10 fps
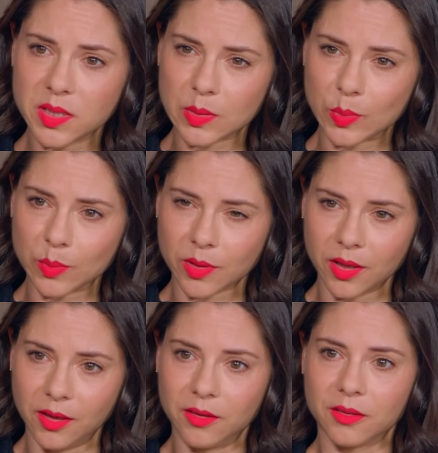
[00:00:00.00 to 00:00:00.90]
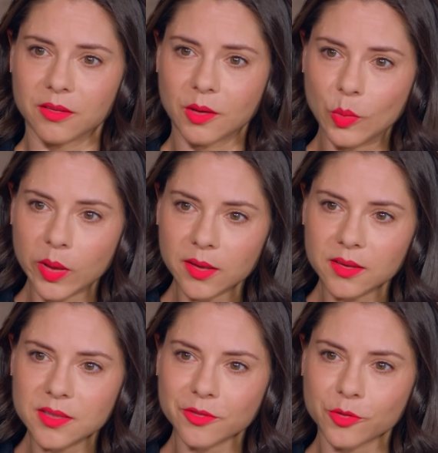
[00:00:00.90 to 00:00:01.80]
so we were in quite
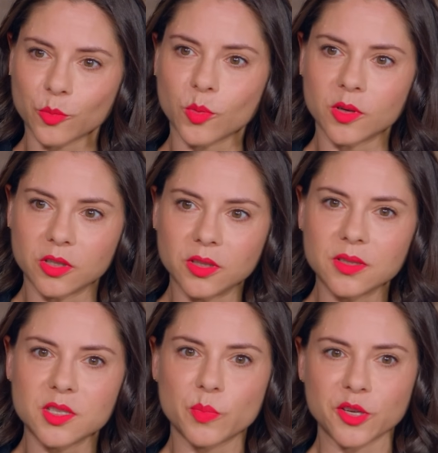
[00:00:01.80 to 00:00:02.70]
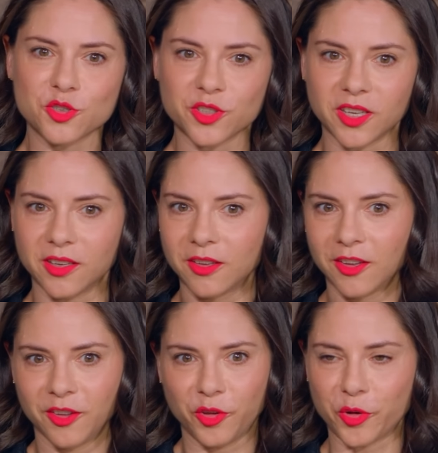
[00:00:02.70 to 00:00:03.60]
a different world, especially,
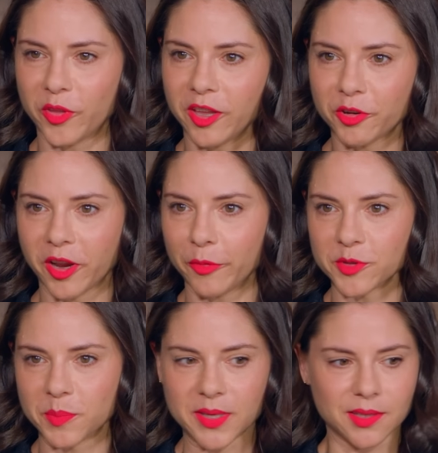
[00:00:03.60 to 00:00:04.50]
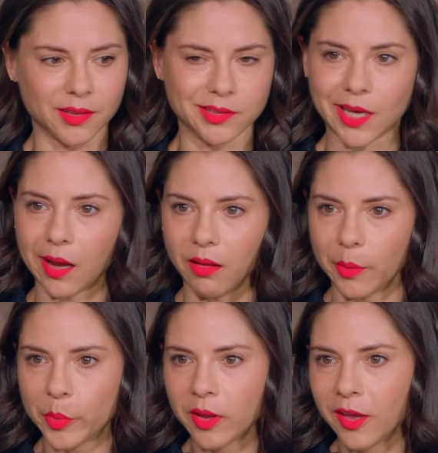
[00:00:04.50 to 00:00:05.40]
you know, the internet was basically dial
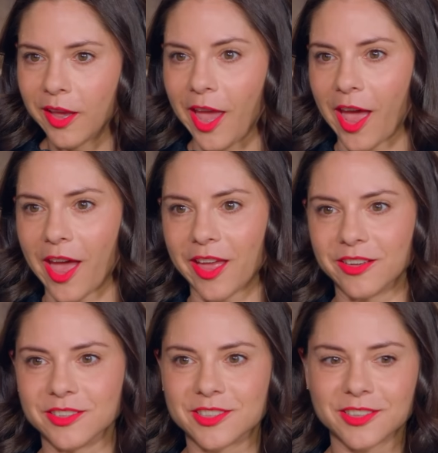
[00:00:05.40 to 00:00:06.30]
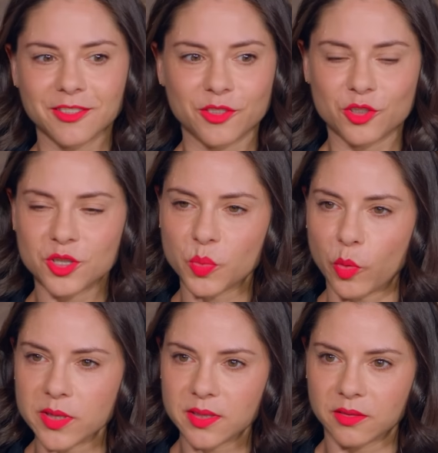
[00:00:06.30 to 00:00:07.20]
up yeah. and there just
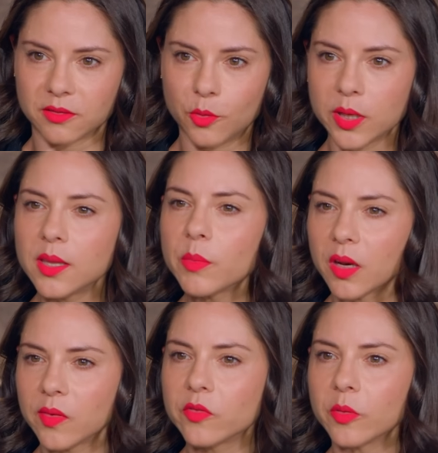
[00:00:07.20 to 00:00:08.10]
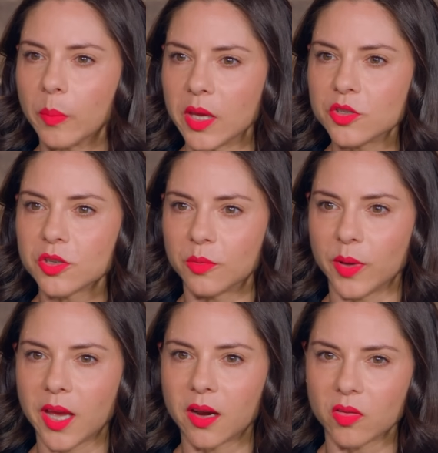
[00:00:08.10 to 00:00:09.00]
wasn't quite the amount of information
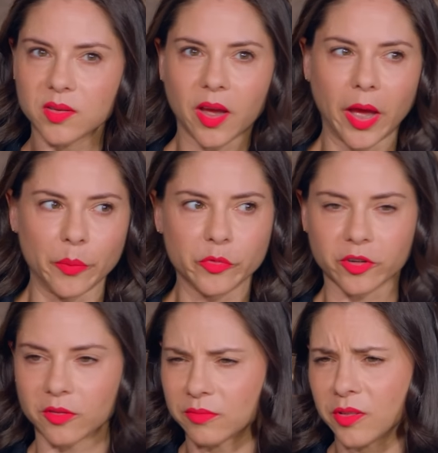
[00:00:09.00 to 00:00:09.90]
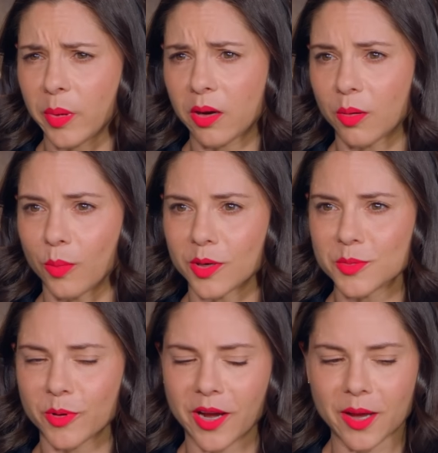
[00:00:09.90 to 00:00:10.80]
we had at the time for for better or worse
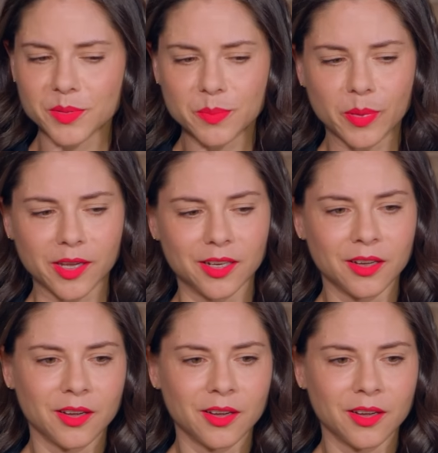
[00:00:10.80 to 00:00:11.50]
perhaps, but